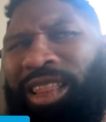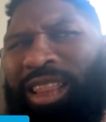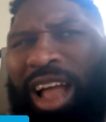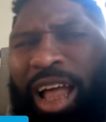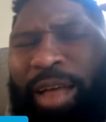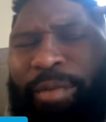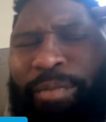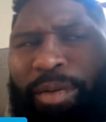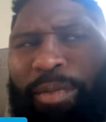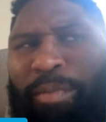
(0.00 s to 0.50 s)
of
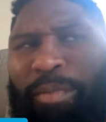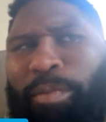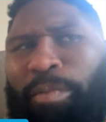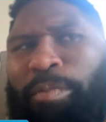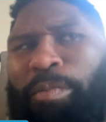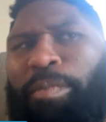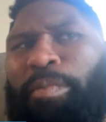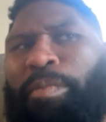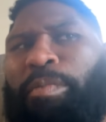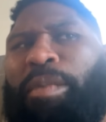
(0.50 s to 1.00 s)

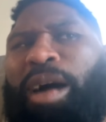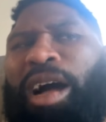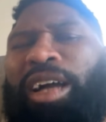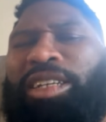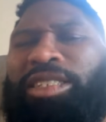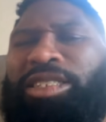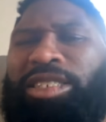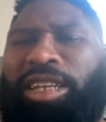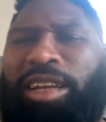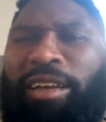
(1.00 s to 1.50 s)

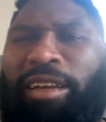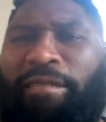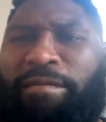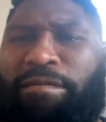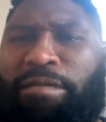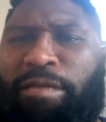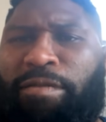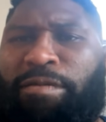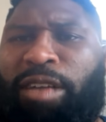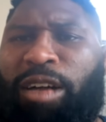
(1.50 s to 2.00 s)
mindset
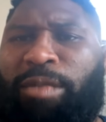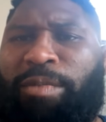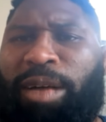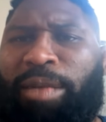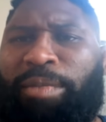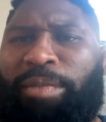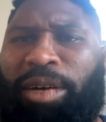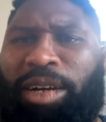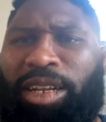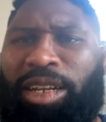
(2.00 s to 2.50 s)
from my
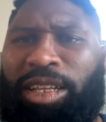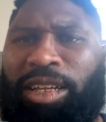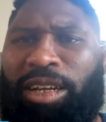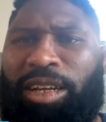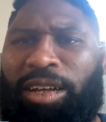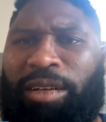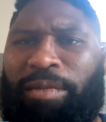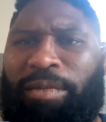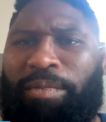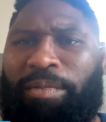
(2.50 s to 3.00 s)
buddy
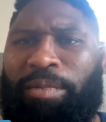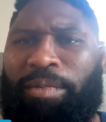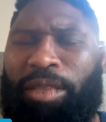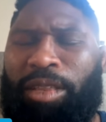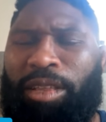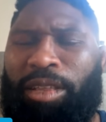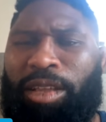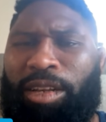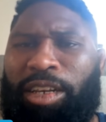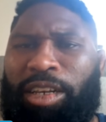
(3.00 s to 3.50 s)

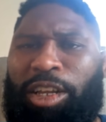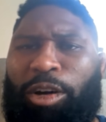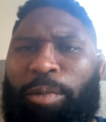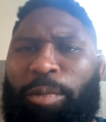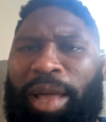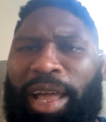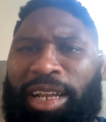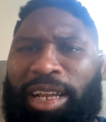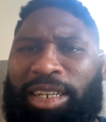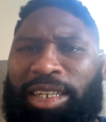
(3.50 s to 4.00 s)
Neil
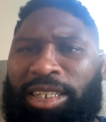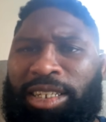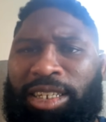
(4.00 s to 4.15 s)
Magny.